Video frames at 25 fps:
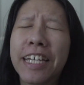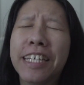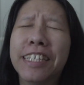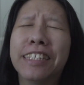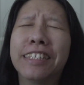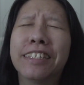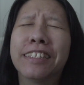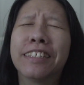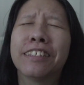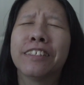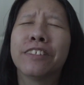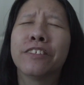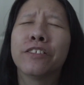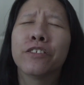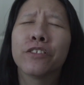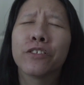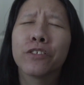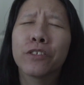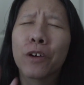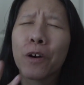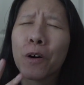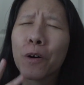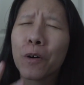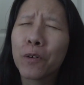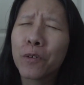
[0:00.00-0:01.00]
It's
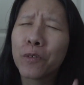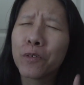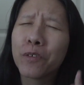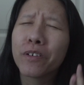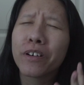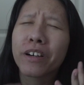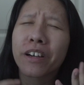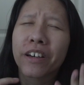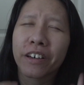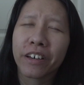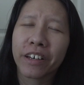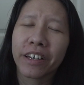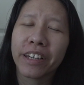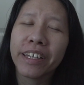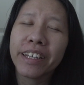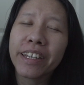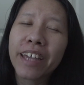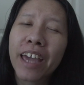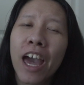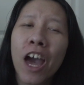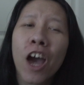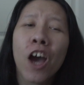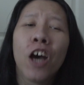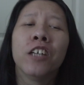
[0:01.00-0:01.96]
so good.